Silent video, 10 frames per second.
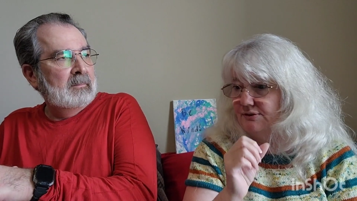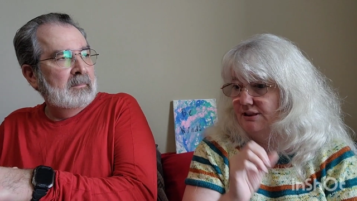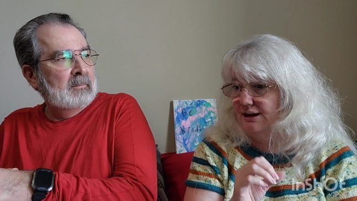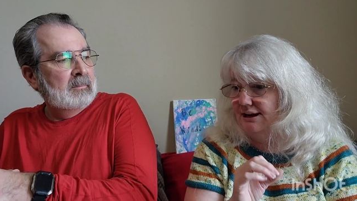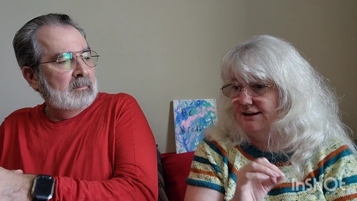Speaker 1: for
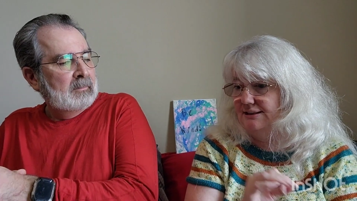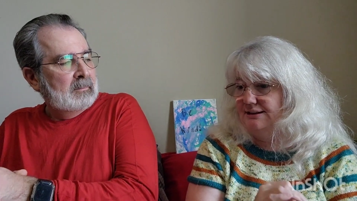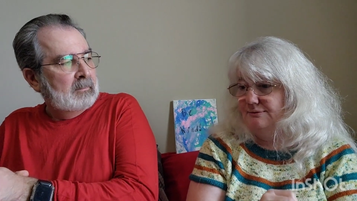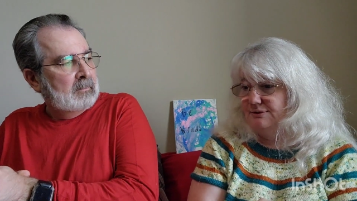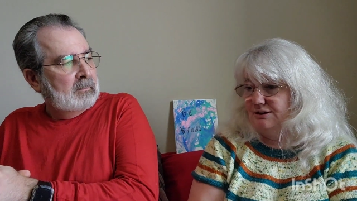that,
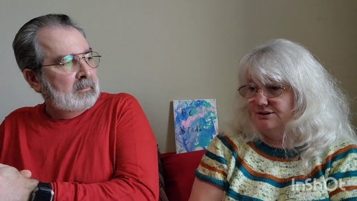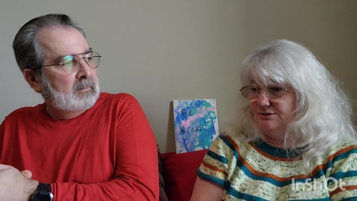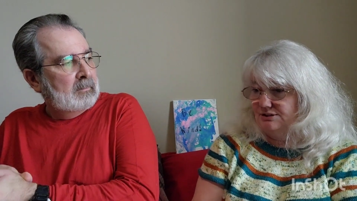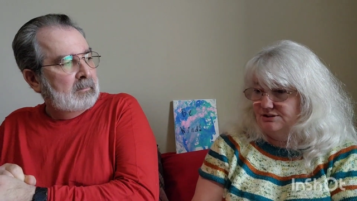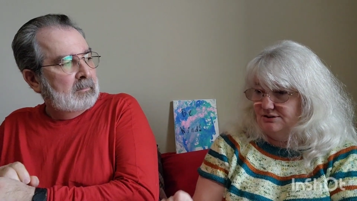and then we're going to
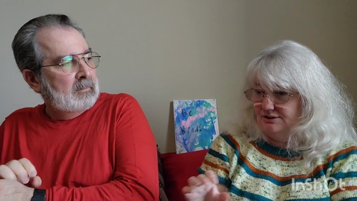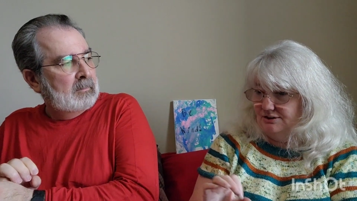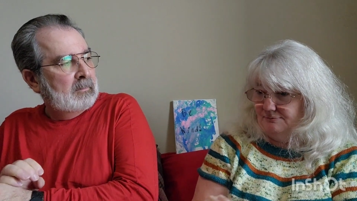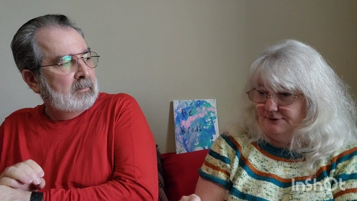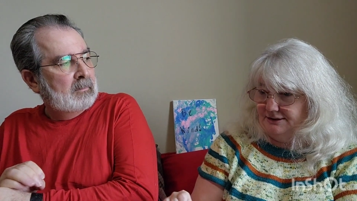go into
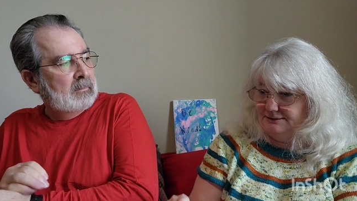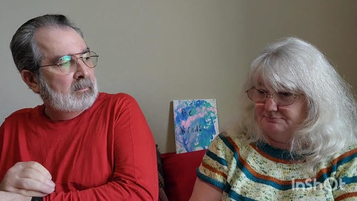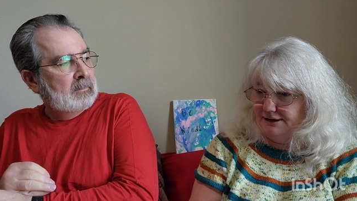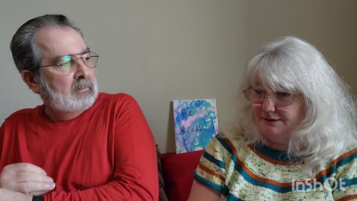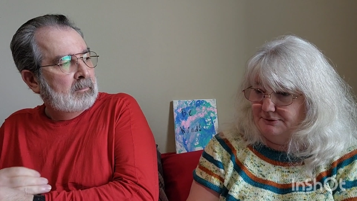another
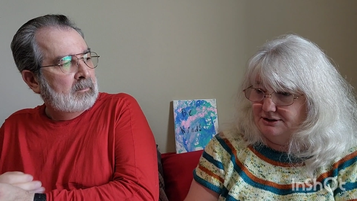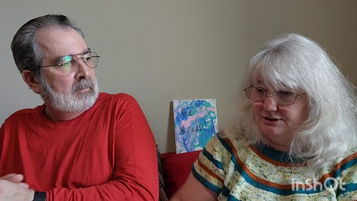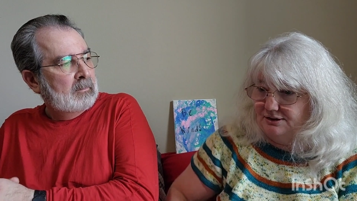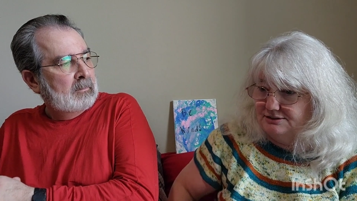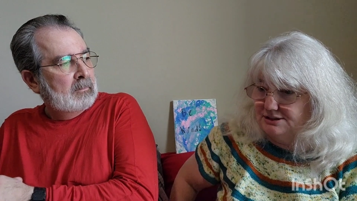mail, but
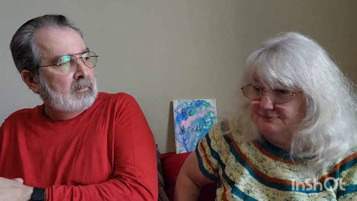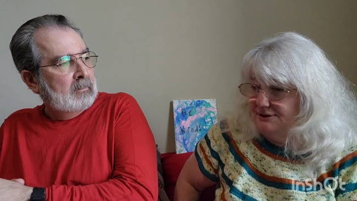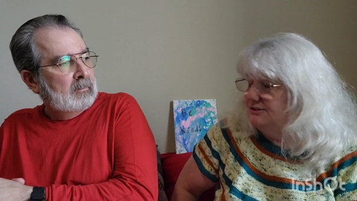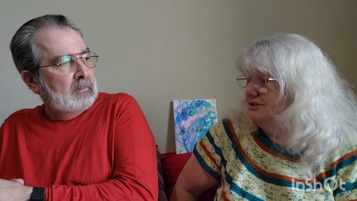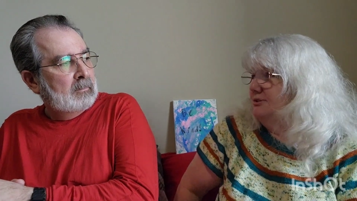do you have
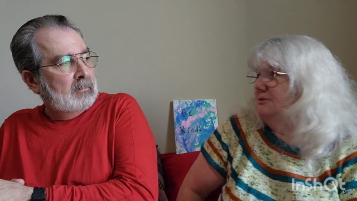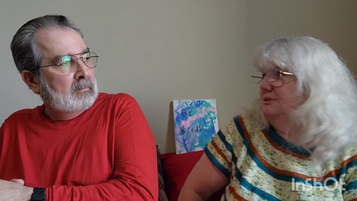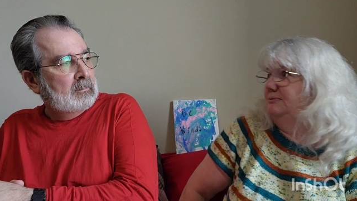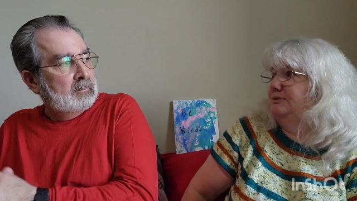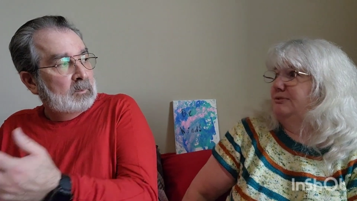something else you
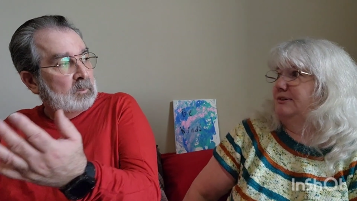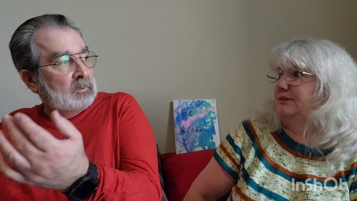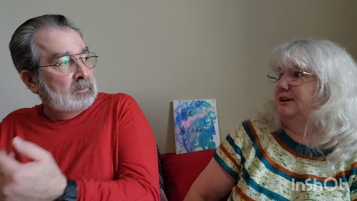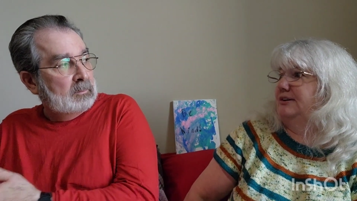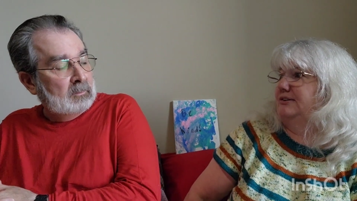want
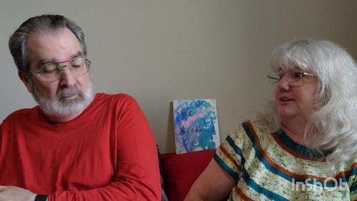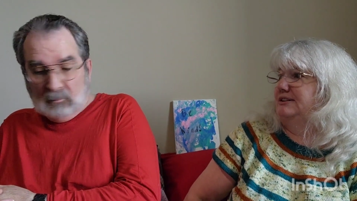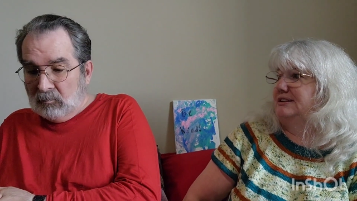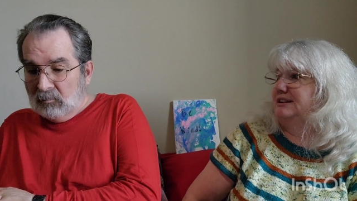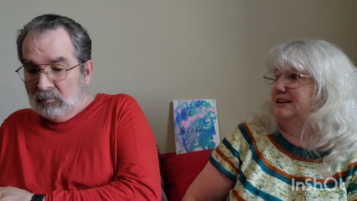before we go
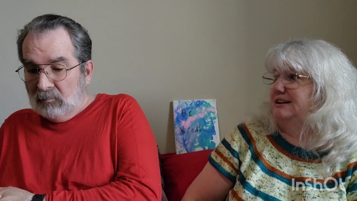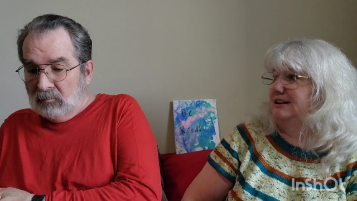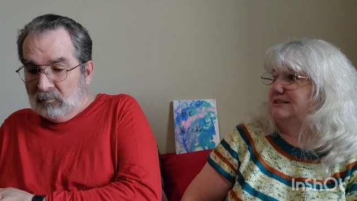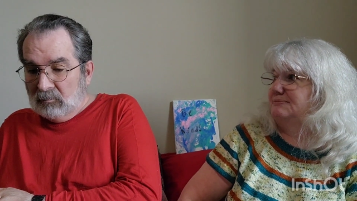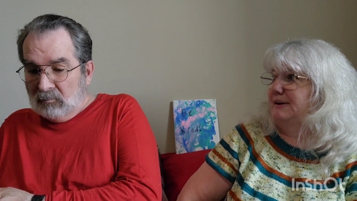into the
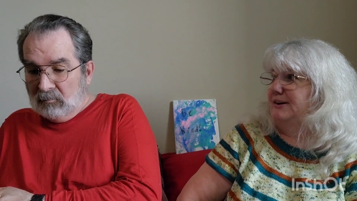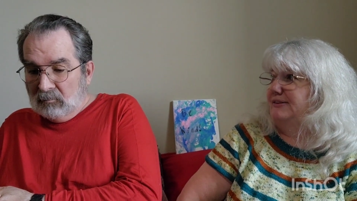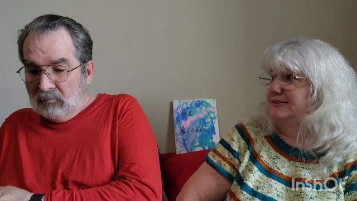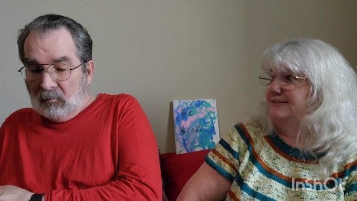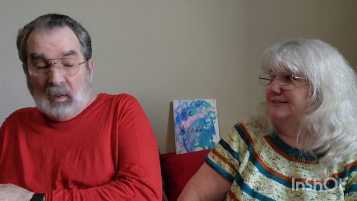next
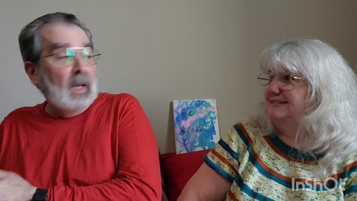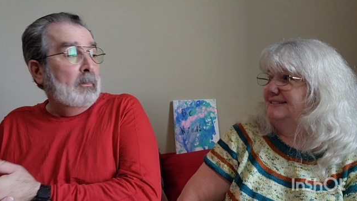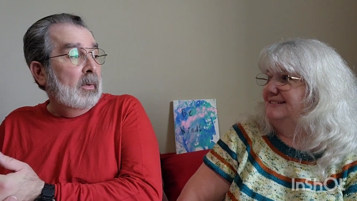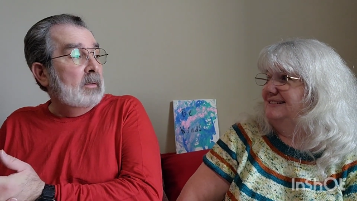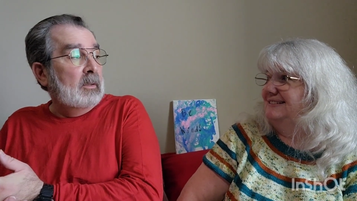mail?
Speaker 2: We
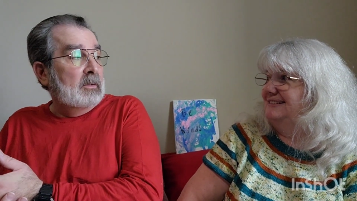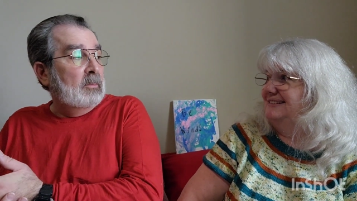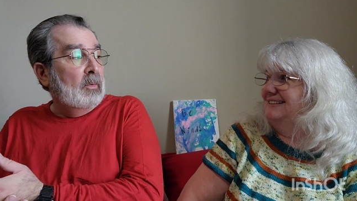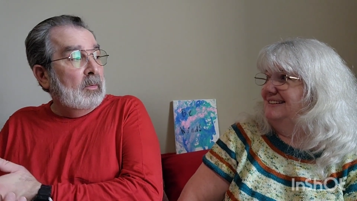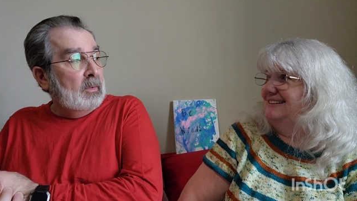got bunches
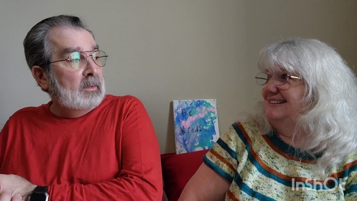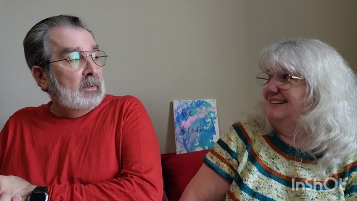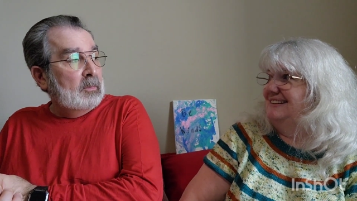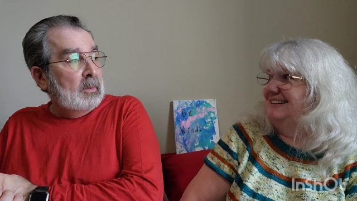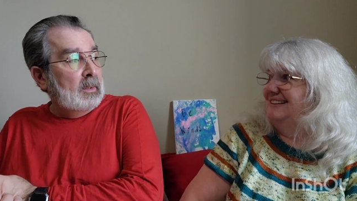of movies
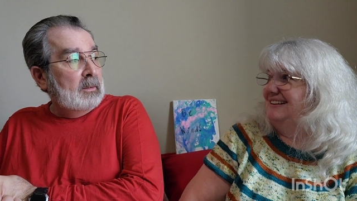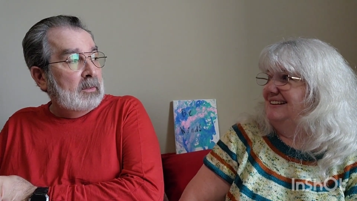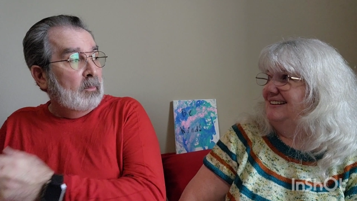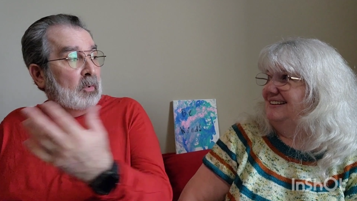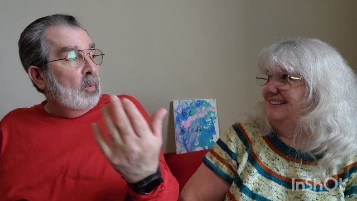this week.
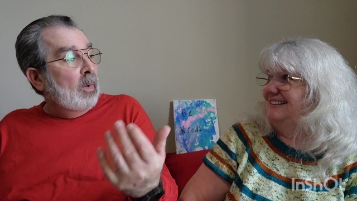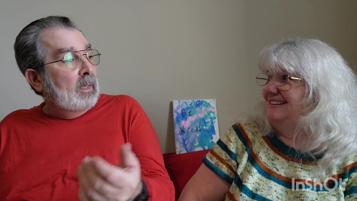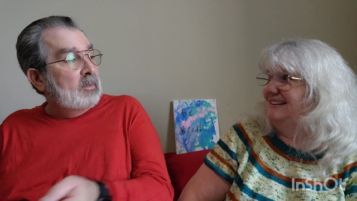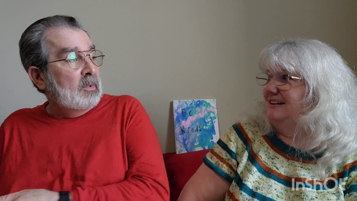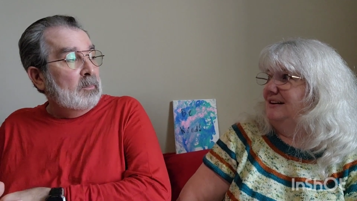Some you
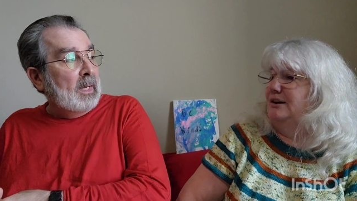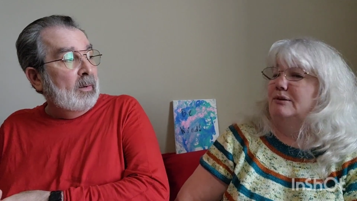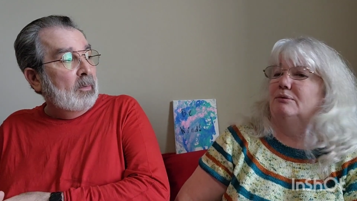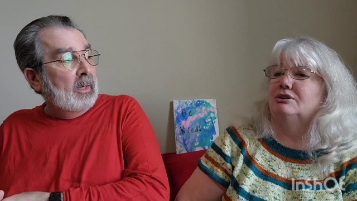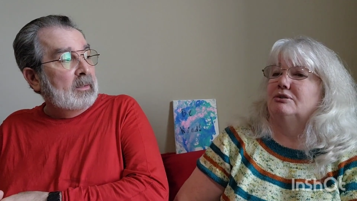watched, some
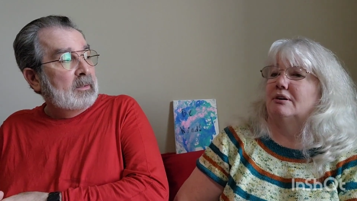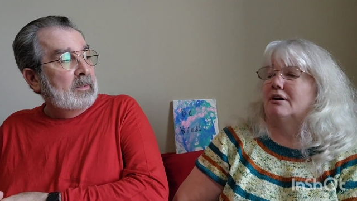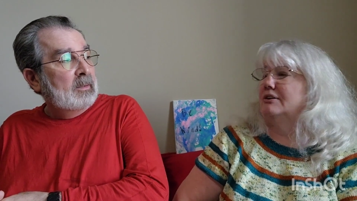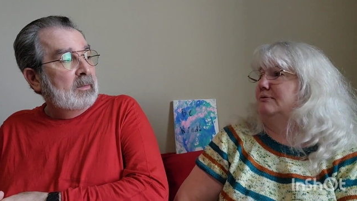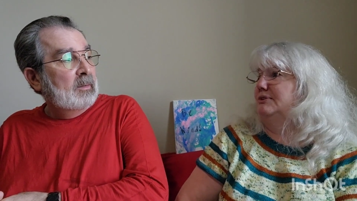I watched.
Speaker 1: We'll do
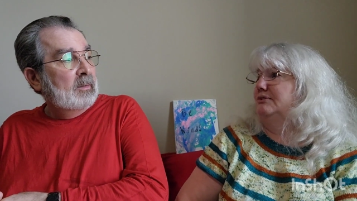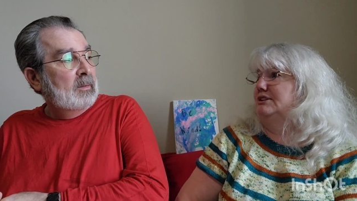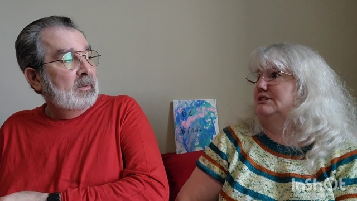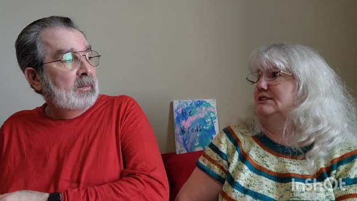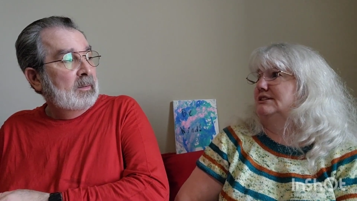all the
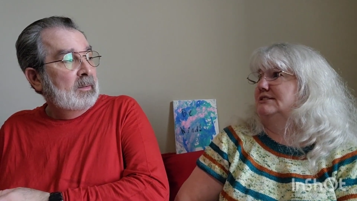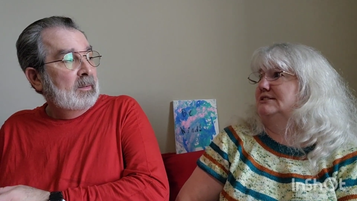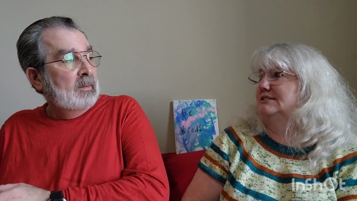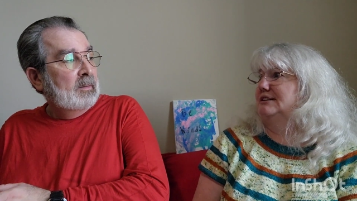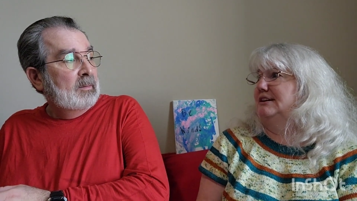movies in
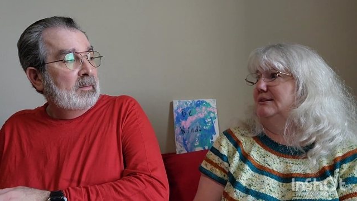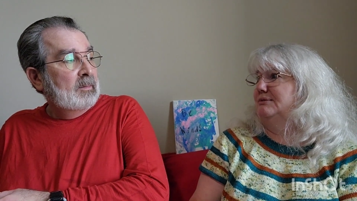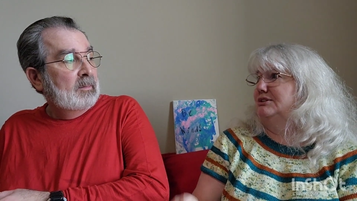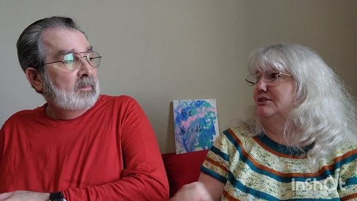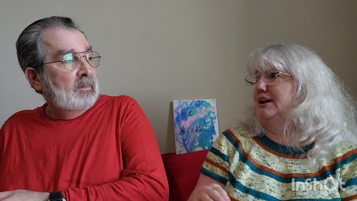it.
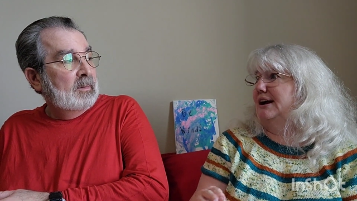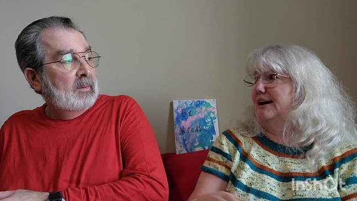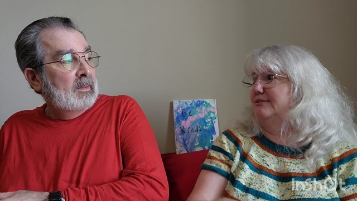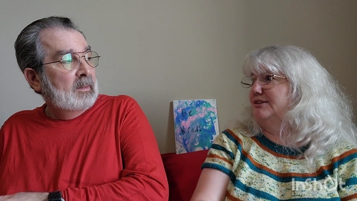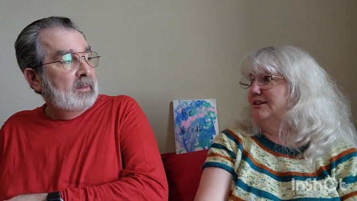We'll do that
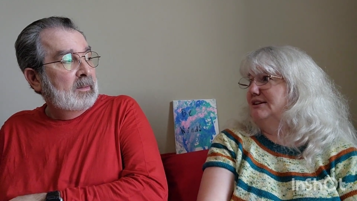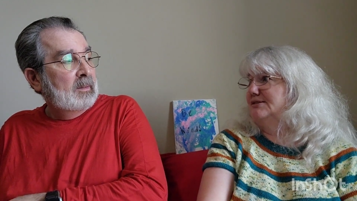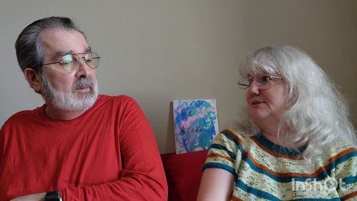after this